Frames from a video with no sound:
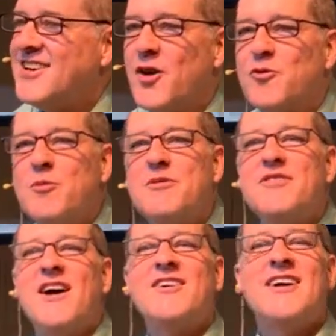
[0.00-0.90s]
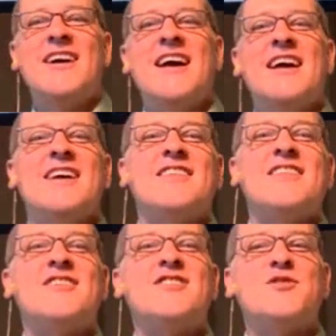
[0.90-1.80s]
and none will be found.
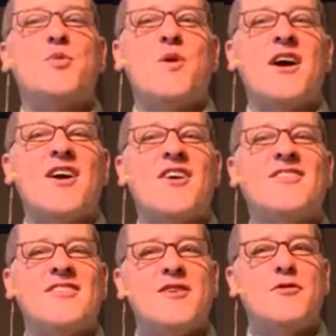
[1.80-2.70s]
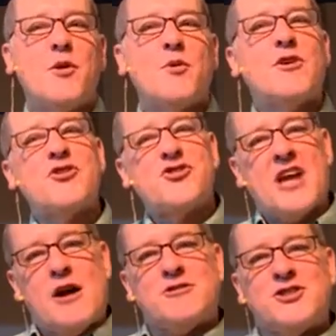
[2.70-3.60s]
This is where, if we were a
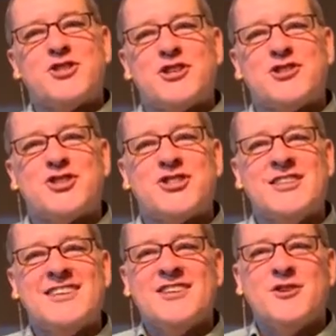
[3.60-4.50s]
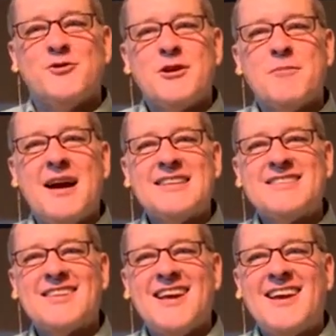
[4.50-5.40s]
shouting church, we
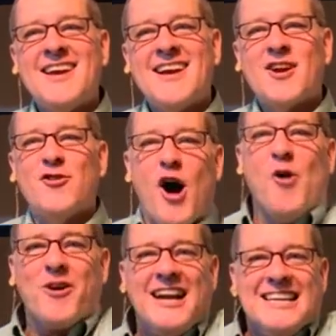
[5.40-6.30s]
might say, Glory!